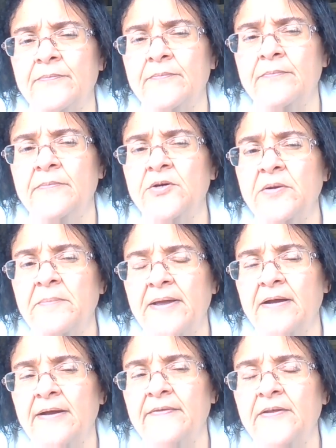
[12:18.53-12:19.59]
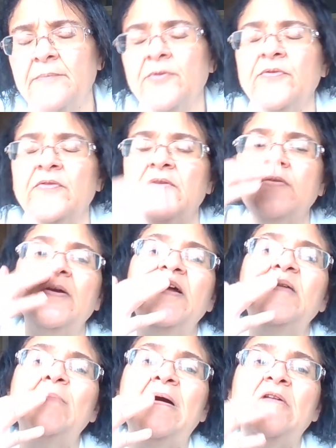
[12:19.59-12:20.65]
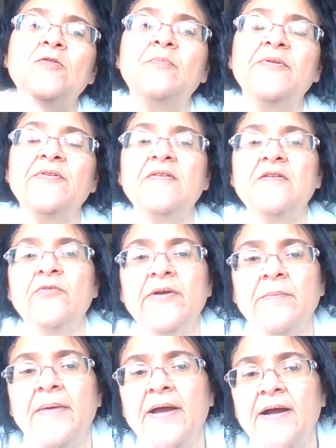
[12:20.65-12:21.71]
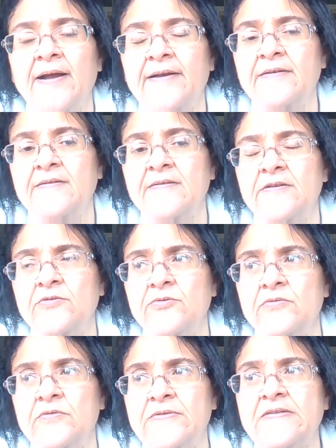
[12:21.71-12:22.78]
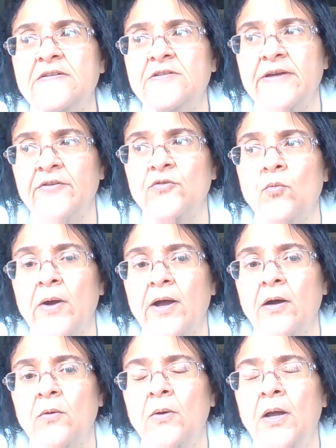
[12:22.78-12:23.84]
Mag. I think both of these are kind of powerful, but the citrate of Mag you see as well.